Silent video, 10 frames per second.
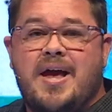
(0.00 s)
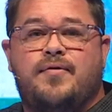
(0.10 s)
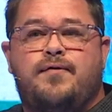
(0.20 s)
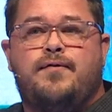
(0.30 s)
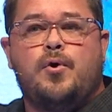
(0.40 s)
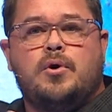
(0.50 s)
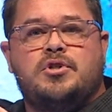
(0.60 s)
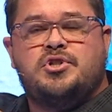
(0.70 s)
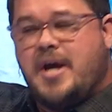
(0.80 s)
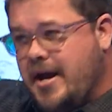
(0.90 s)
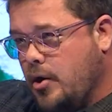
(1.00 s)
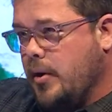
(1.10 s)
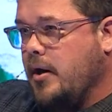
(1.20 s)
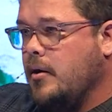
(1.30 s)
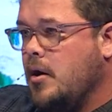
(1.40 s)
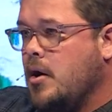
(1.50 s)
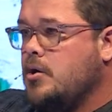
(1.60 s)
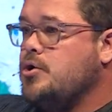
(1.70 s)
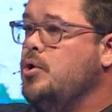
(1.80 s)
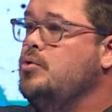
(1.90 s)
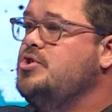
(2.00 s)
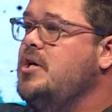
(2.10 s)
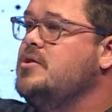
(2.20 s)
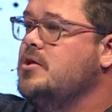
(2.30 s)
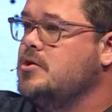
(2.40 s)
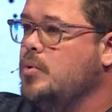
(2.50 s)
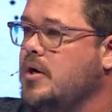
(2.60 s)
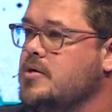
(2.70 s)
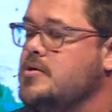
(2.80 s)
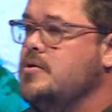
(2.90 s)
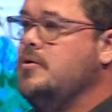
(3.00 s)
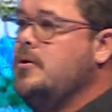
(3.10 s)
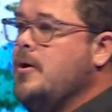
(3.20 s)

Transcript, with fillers: a foreshadowing to who Jesus was.